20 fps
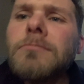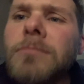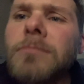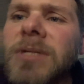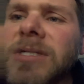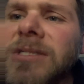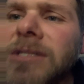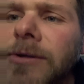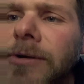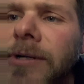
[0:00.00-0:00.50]

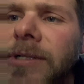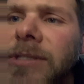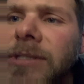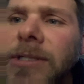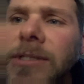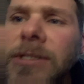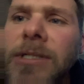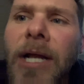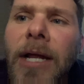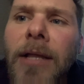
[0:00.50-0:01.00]

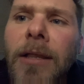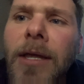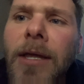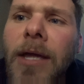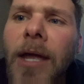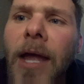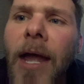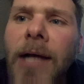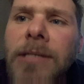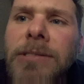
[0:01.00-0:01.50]
seriously, did I
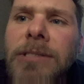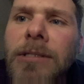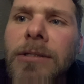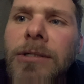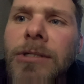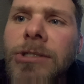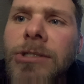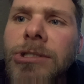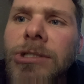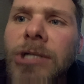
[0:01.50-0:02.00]
like
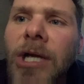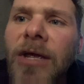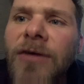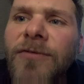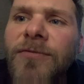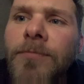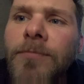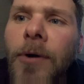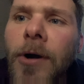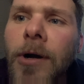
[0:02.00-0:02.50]
accidentally
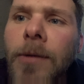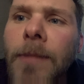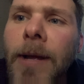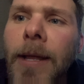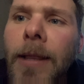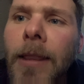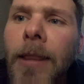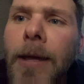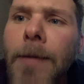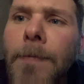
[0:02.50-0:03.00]
shave part of
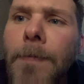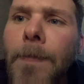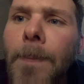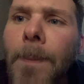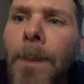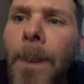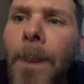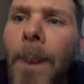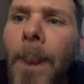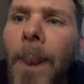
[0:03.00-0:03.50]
my lip?
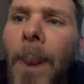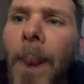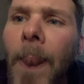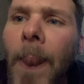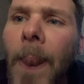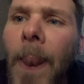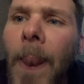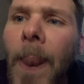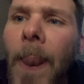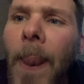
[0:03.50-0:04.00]

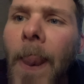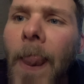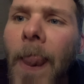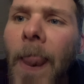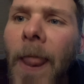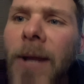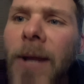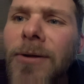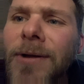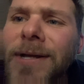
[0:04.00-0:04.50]

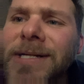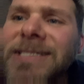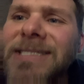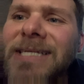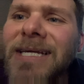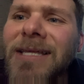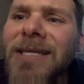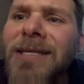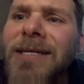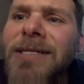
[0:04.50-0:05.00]
Have you guys
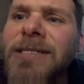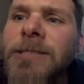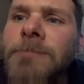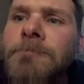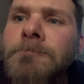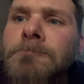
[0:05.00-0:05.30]
seen this?